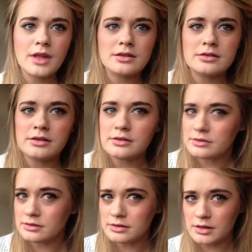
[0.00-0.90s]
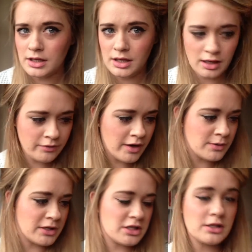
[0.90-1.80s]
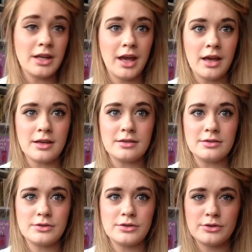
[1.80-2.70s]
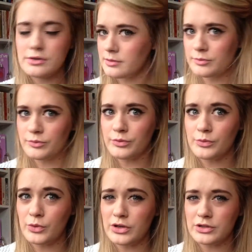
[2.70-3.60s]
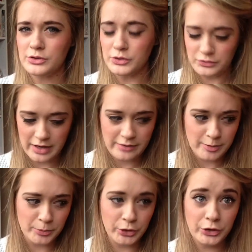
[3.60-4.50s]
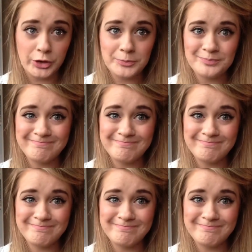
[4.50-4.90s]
So the first question is, what is your favourite book?